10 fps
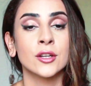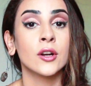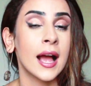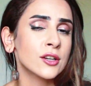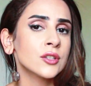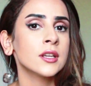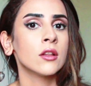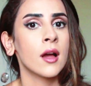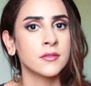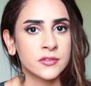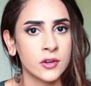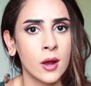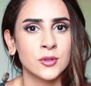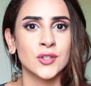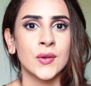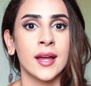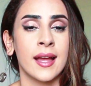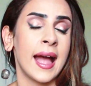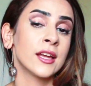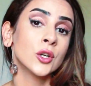There are actually a lot of different options, so
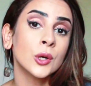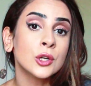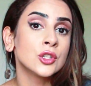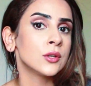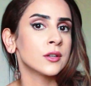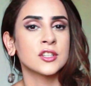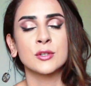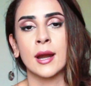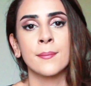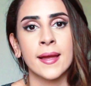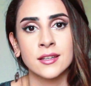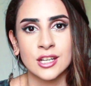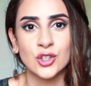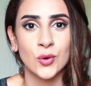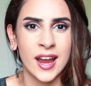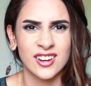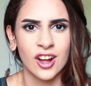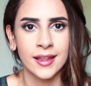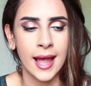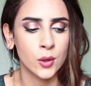I encourage you to experiment and try it
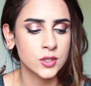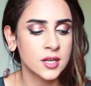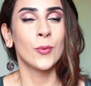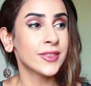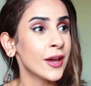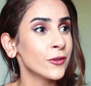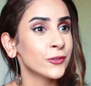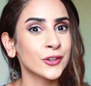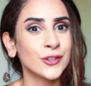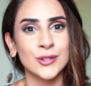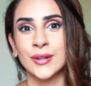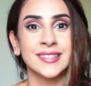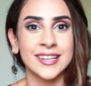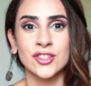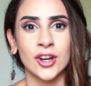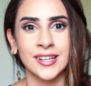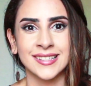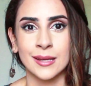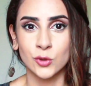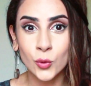all out. Without further ado, let's get started
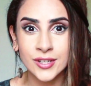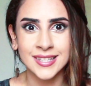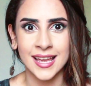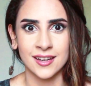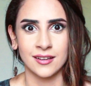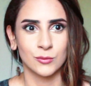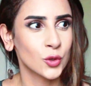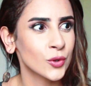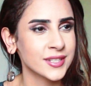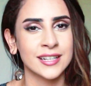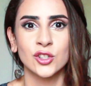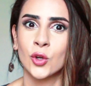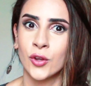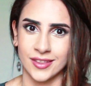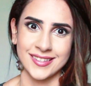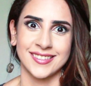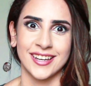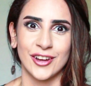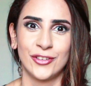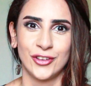because I'm too excited. I'm too excited to show you this
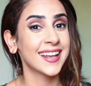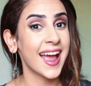stuff.